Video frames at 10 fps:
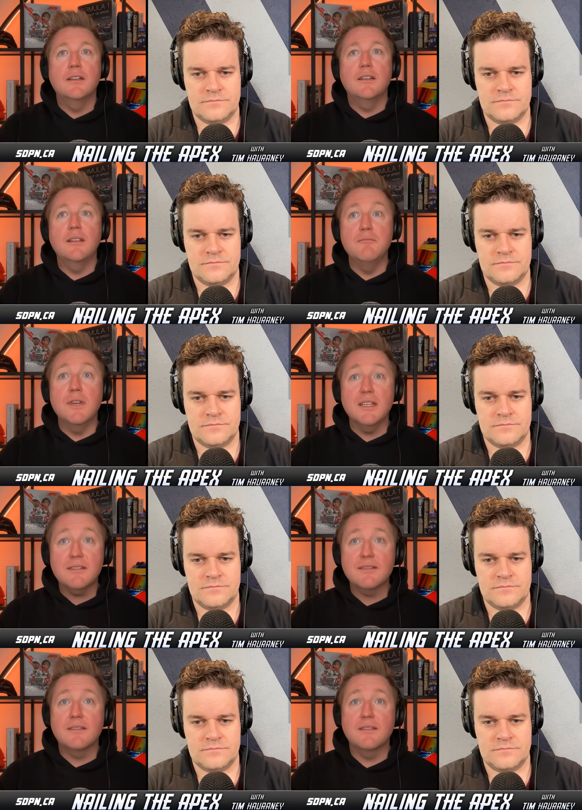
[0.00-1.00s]
Speaker 1: he
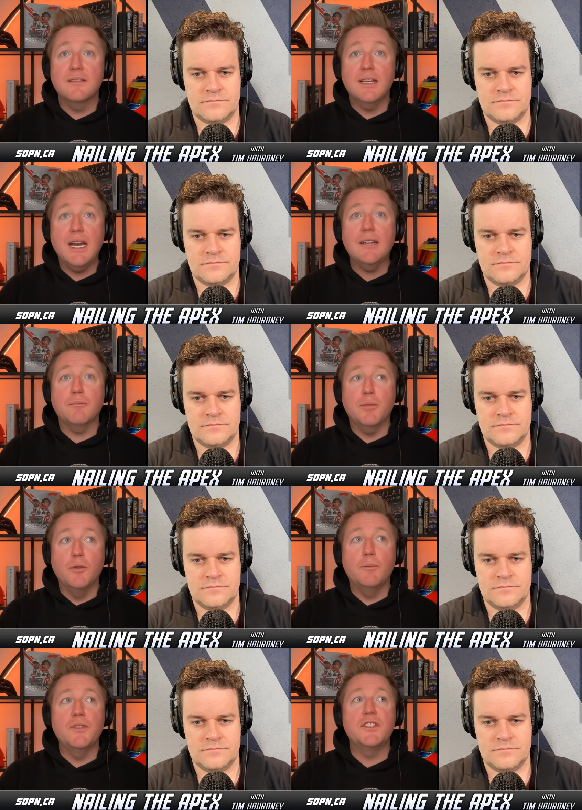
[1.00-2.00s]
missed that
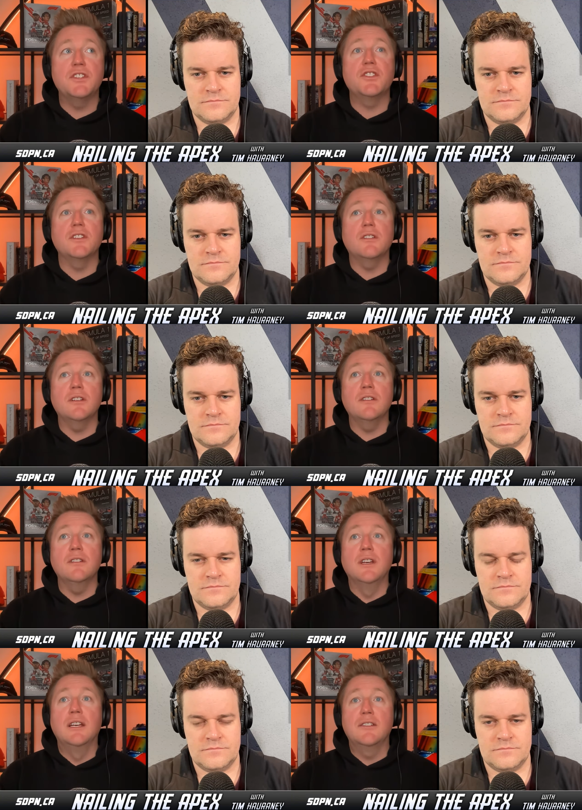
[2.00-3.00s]
pole position
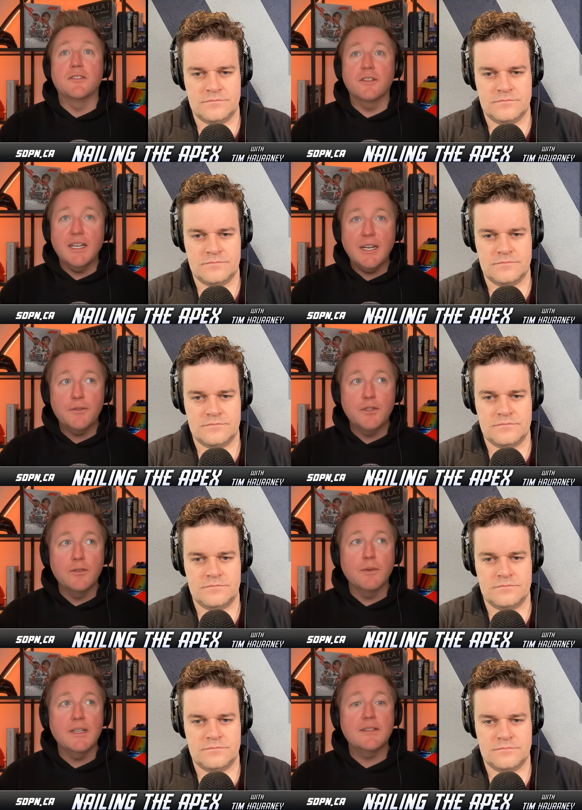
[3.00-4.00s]
on during that
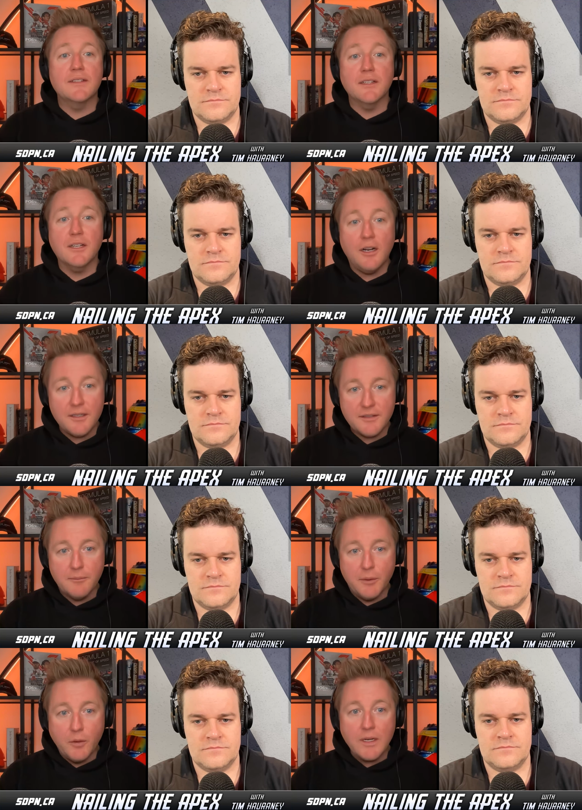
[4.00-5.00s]
F2 race. It's going to cost
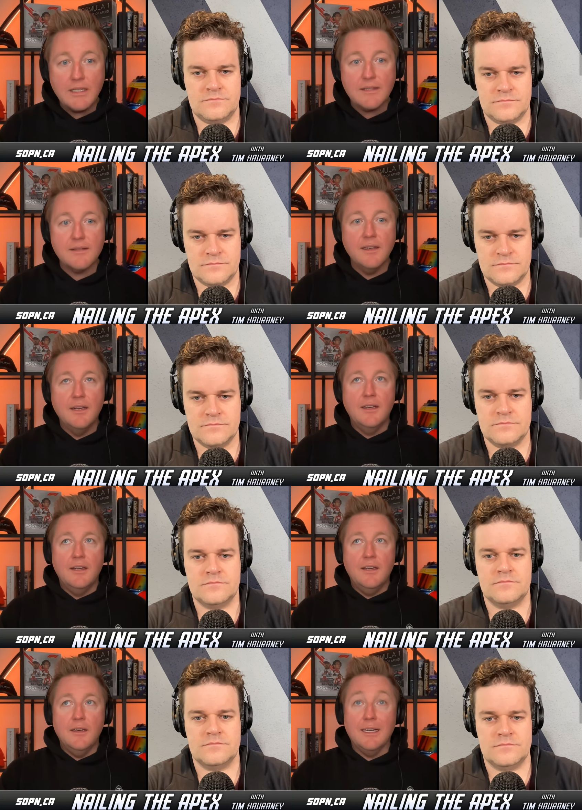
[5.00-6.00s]
him points
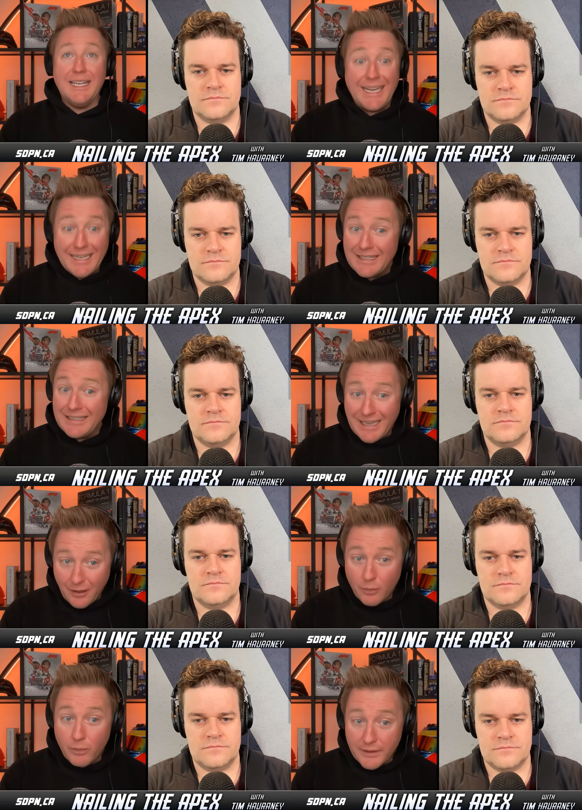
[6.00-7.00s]
can he
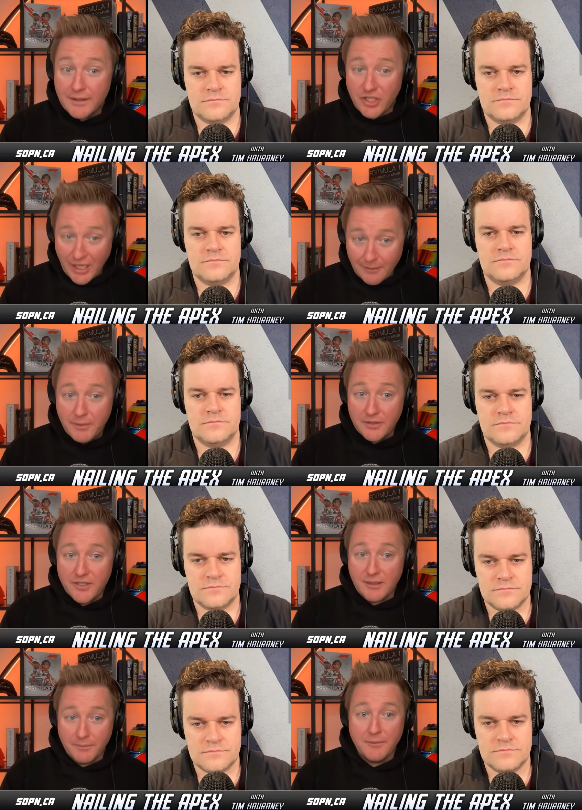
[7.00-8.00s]
now win the
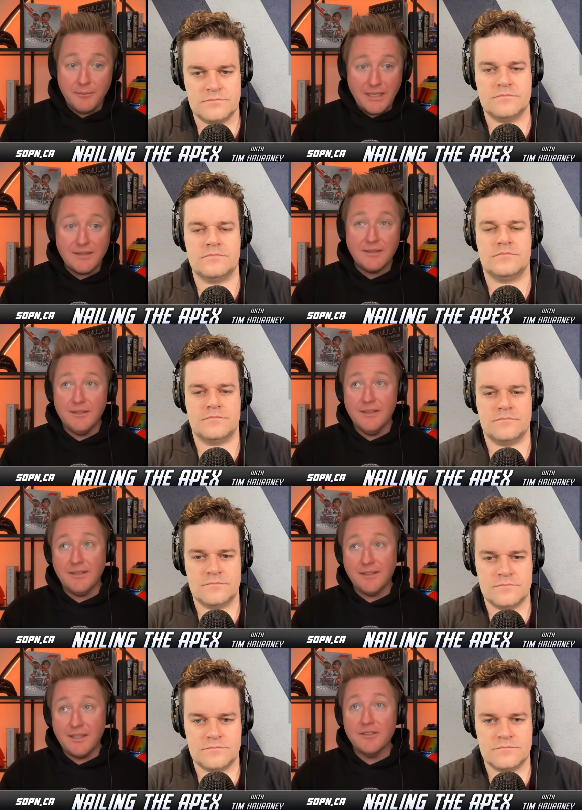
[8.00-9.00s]
championship? And basically, is
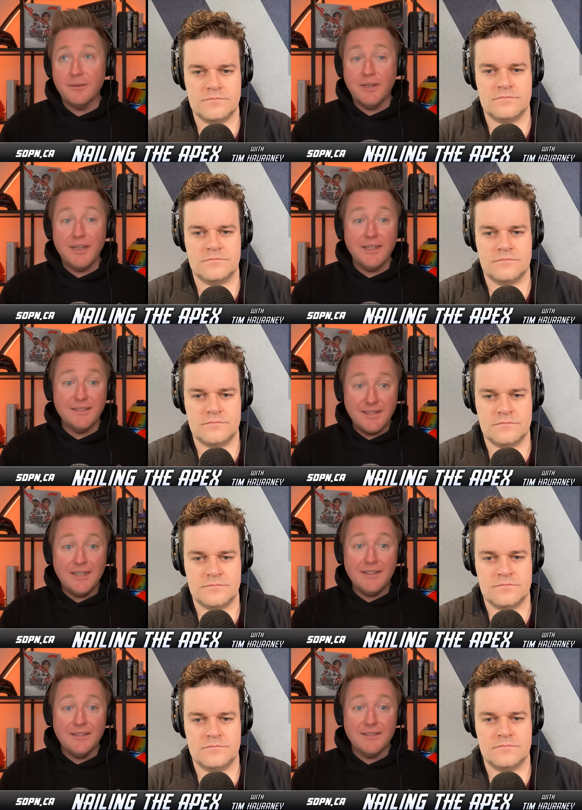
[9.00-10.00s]
essentially what I had
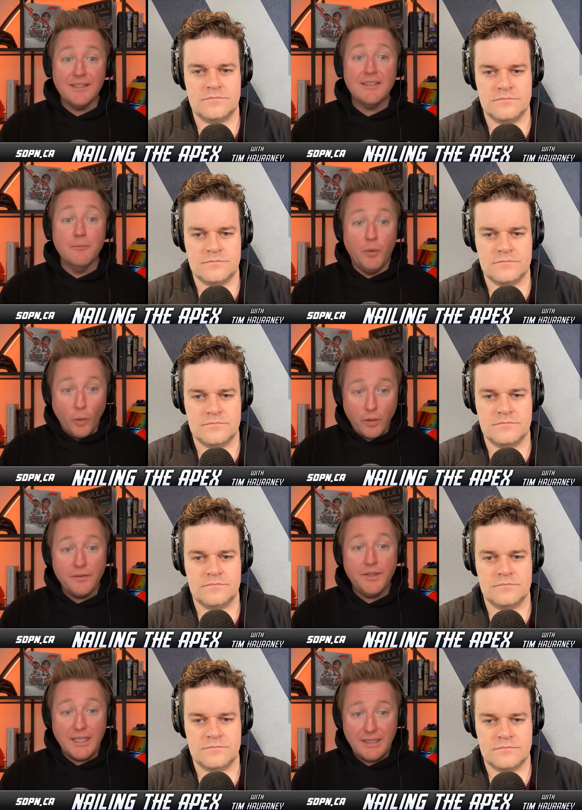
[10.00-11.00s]
said is it's
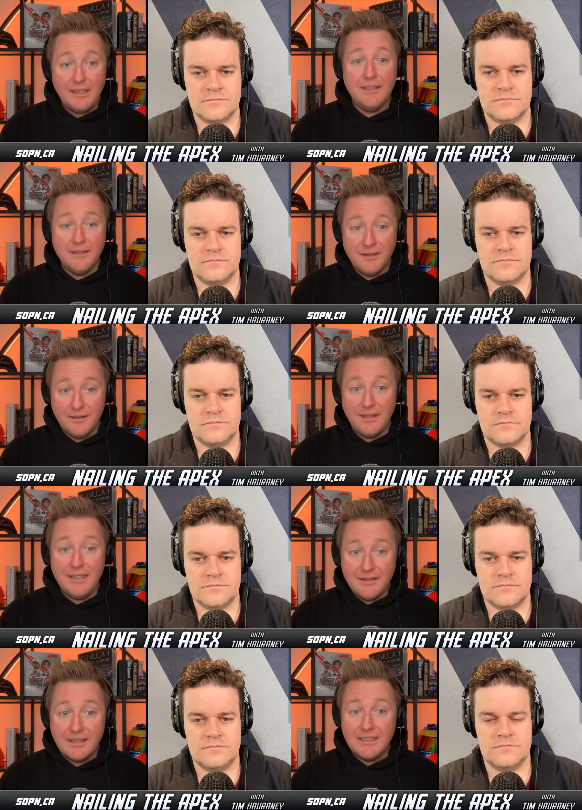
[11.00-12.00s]
important that he is,
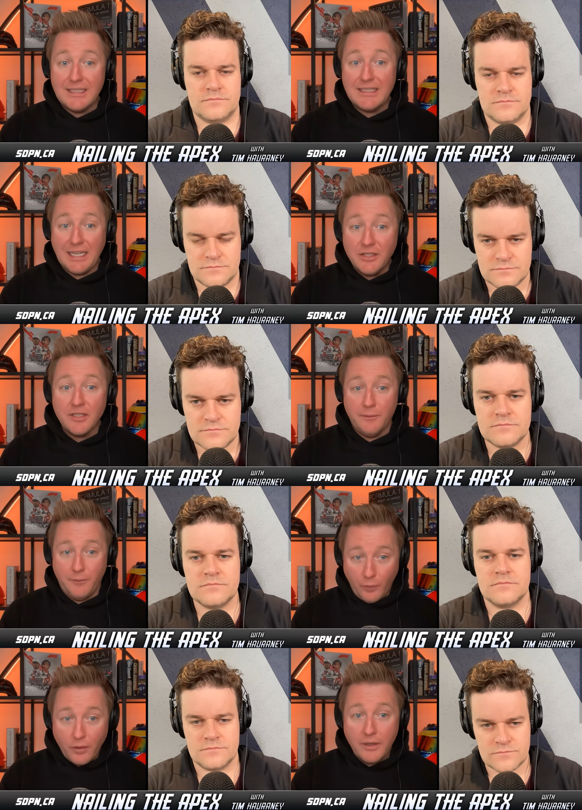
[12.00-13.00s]
is in contention
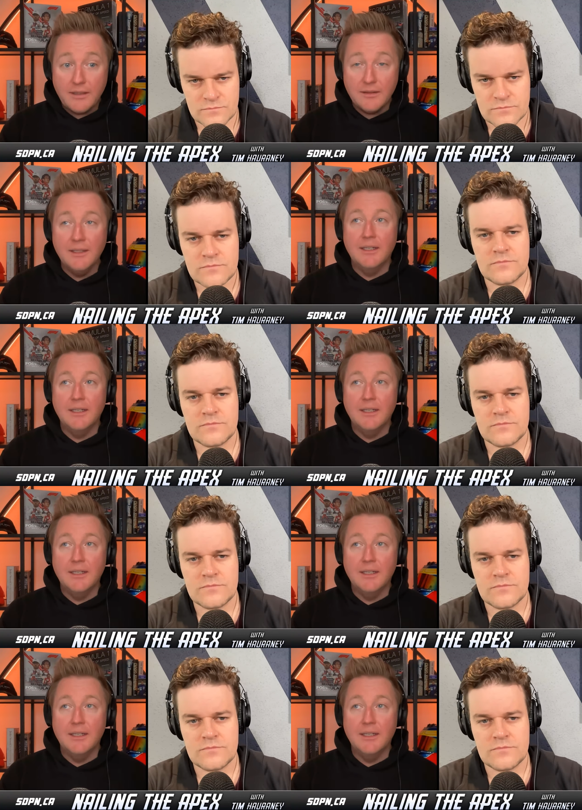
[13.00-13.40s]
for it,